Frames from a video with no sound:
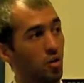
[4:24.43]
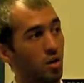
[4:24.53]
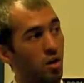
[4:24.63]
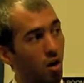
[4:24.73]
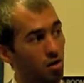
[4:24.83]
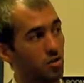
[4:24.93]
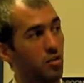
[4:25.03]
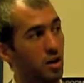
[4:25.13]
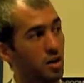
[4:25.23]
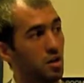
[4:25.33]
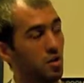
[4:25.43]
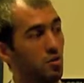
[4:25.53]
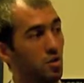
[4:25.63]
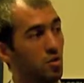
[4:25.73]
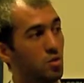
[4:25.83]
incarcerated
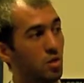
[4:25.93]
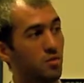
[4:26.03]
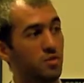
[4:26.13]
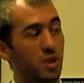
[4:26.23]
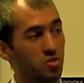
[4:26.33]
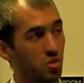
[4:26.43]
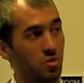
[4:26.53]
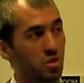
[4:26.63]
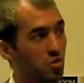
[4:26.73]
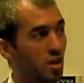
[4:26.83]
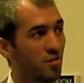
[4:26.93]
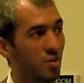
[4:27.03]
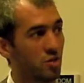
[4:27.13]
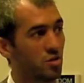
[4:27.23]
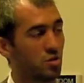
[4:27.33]
through the use of special administrative
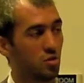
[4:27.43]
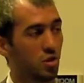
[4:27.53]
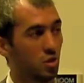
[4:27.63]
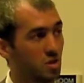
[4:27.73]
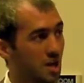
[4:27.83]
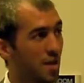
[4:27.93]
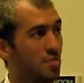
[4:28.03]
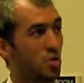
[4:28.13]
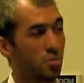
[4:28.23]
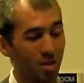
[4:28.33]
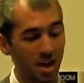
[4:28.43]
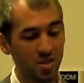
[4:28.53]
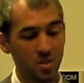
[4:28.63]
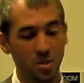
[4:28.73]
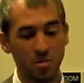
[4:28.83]
measures. Those SAMs are applied
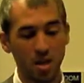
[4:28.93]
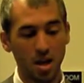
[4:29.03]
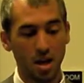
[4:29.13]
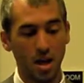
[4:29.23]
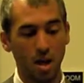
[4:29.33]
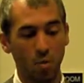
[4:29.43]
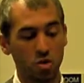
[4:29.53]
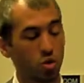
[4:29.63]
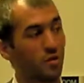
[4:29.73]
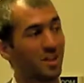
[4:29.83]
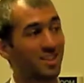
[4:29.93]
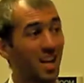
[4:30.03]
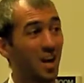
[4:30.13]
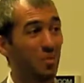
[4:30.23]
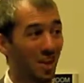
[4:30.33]
to them when serving
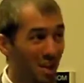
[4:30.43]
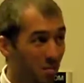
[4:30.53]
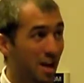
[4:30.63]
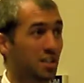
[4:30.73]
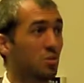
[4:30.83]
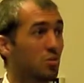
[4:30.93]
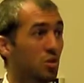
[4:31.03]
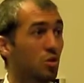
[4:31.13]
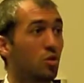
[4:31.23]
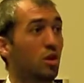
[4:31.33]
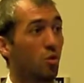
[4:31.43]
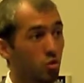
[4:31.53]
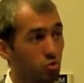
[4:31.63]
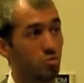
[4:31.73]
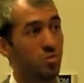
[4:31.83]
time in maximum security or
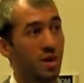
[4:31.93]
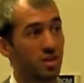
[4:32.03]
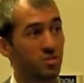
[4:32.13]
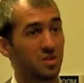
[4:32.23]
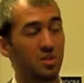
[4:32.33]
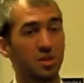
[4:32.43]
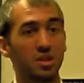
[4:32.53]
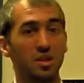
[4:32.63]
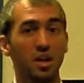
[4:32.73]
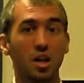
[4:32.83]
supermax facilities.